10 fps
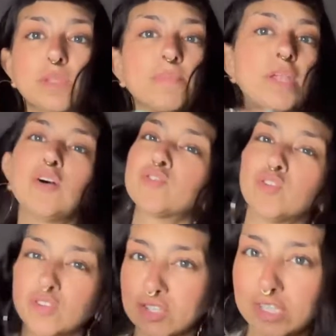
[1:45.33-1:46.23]
But also
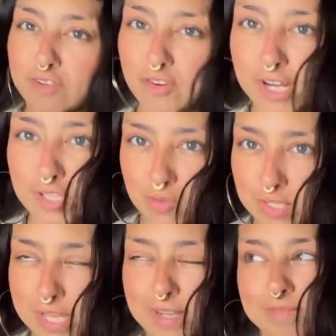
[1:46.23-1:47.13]
this is a love reading, so
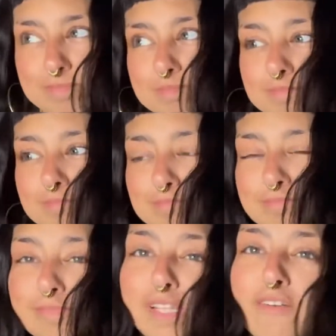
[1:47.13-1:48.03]
it's like
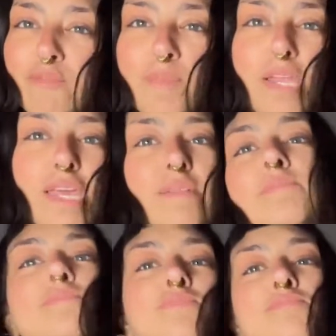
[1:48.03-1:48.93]
love and money,
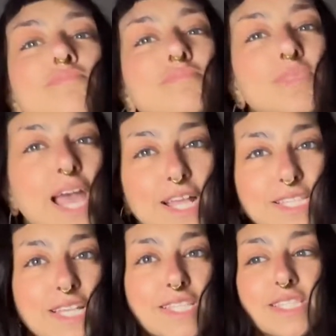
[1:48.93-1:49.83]

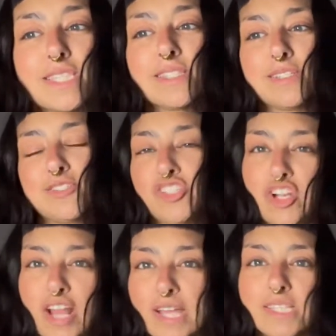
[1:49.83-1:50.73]
assets,
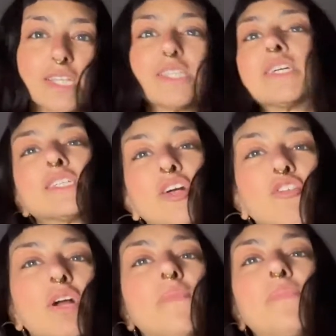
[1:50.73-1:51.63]
shared assets,
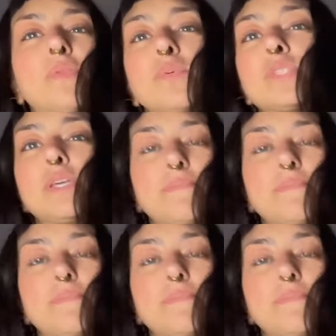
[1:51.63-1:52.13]
etc. We'll see.